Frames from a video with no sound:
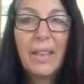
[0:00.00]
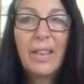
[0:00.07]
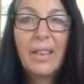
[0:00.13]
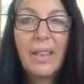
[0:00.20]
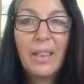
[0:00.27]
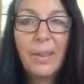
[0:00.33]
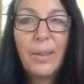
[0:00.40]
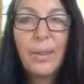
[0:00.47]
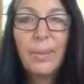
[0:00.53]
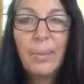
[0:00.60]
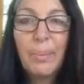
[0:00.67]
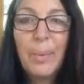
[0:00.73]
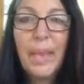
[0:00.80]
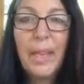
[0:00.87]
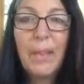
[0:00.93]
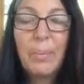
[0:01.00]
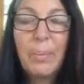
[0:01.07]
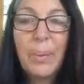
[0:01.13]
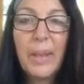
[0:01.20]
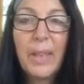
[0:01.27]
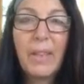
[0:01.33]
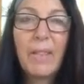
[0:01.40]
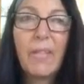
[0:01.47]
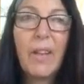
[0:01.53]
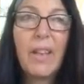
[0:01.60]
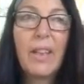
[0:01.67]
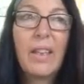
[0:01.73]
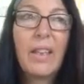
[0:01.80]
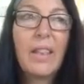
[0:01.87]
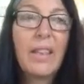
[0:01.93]
think they do a bit, but I
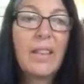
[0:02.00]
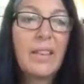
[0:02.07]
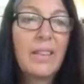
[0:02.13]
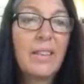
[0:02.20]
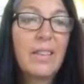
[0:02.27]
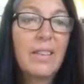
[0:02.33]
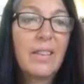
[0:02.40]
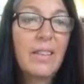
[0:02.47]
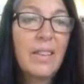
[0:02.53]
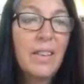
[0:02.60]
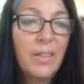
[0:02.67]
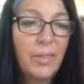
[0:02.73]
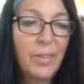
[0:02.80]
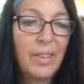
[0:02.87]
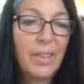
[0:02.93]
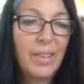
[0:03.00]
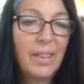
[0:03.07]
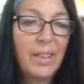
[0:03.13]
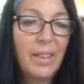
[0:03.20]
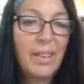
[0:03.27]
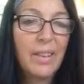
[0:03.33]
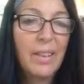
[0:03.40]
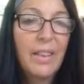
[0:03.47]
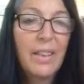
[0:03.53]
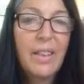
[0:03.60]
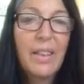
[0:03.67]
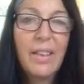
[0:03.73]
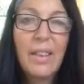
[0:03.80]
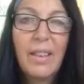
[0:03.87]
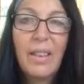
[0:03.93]
think it's interesting
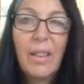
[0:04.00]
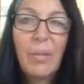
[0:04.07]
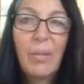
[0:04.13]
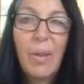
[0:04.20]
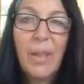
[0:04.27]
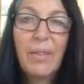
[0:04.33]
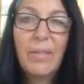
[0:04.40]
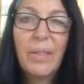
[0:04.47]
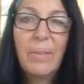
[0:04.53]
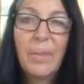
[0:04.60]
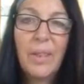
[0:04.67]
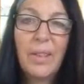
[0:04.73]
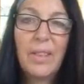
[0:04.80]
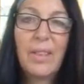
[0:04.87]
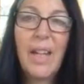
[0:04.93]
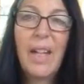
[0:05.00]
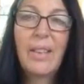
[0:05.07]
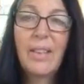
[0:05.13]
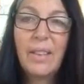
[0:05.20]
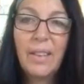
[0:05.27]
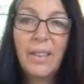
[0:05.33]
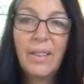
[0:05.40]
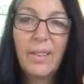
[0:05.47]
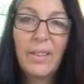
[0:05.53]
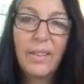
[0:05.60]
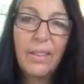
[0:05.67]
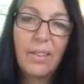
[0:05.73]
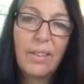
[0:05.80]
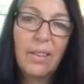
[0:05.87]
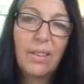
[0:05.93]
that one of them just sat there
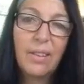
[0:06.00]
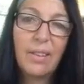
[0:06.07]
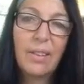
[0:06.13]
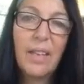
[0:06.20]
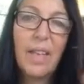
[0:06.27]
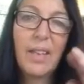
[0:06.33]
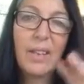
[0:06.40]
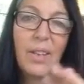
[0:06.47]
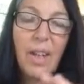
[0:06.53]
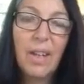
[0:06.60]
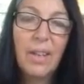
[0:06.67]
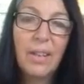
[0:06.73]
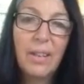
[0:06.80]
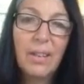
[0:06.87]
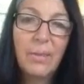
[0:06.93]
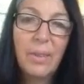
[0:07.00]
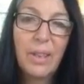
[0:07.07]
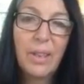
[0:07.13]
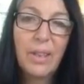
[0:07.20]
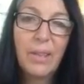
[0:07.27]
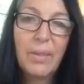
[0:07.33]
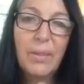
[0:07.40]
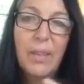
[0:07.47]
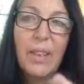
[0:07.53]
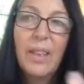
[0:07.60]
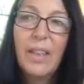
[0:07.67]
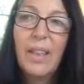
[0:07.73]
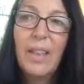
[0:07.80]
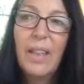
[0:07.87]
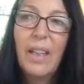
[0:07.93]
to stand guardian with you,
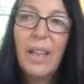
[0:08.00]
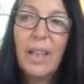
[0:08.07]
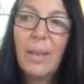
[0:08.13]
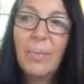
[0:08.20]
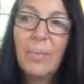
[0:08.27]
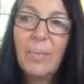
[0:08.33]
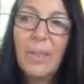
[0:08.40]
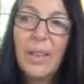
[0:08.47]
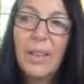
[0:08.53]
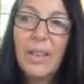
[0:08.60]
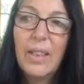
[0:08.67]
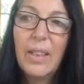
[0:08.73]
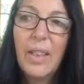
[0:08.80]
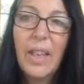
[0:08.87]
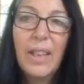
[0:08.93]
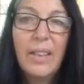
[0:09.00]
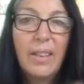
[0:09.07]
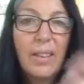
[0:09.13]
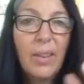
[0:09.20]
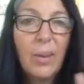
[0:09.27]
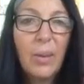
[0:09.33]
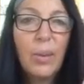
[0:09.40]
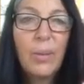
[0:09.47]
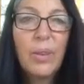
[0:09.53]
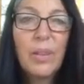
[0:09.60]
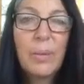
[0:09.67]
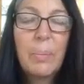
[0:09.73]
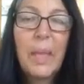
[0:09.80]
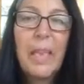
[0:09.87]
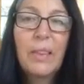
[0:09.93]
and to
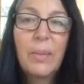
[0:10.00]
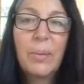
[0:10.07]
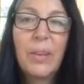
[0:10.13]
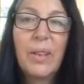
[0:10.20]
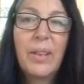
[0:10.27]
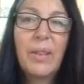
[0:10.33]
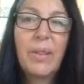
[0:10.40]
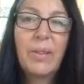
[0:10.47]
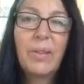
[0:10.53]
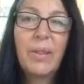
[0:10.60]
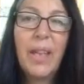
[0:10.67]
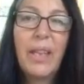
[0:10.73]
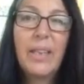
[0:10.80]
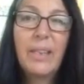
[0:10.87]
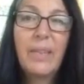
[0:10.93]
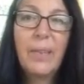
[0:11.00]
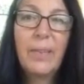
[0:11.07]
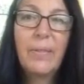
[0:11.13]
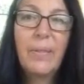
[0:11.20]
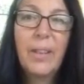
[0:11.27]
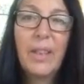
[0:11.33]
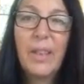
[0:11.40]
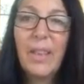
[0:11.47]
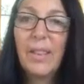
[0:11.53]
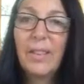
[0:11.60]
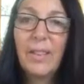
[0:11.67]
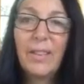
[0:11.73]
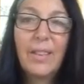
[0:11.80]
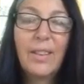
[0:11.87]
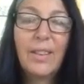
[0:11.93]
hold space with you, right? So I feel like
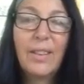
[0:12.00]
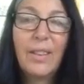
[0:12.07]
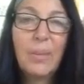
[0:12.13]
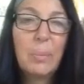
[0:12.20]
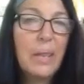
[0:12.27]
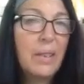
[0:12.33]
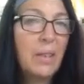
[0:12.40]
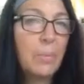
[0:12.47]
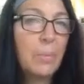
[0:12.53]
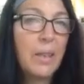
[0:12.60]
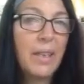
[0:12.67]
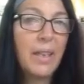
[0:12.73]
it's still this piece of